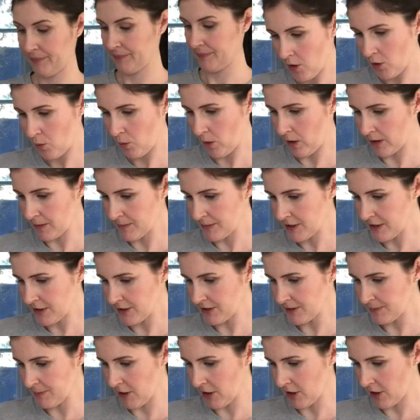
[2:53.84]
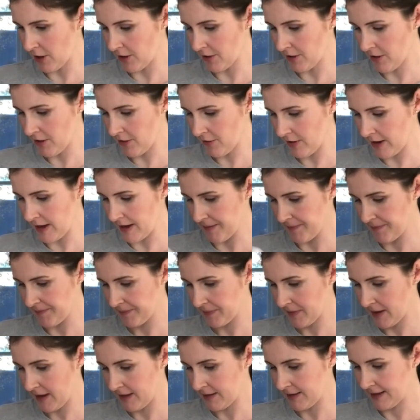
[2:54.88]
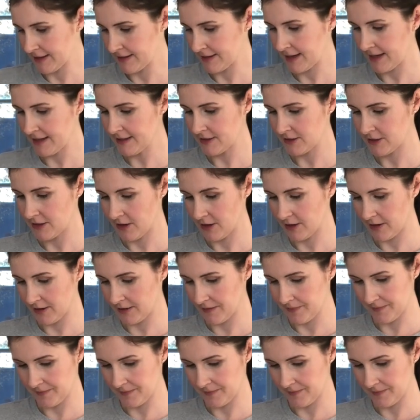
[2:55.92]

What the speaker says: Welcome to your Smart Garden 3. Let's get started.